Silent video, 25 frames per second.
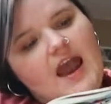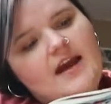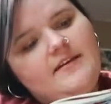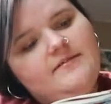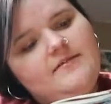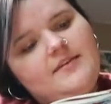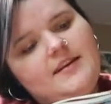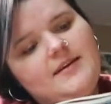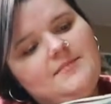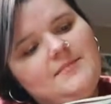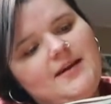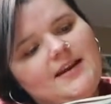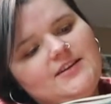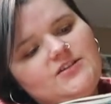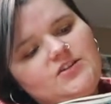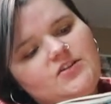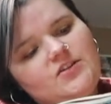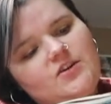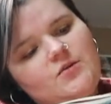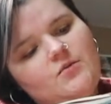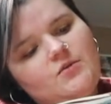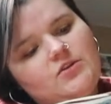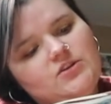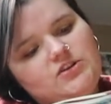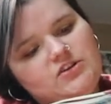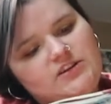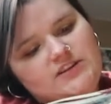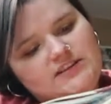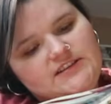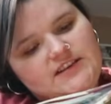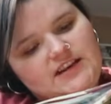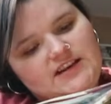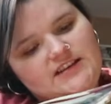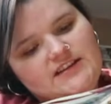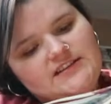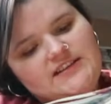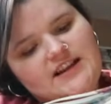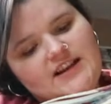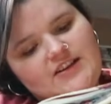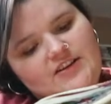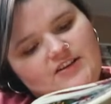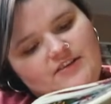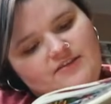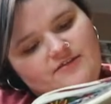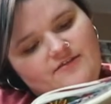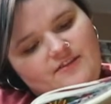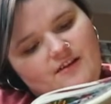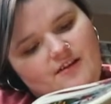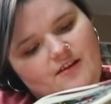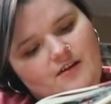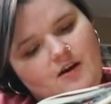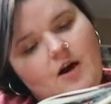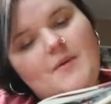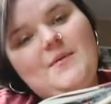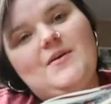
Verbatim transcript: And then I'm actually going to watch the EastEnders and Luther.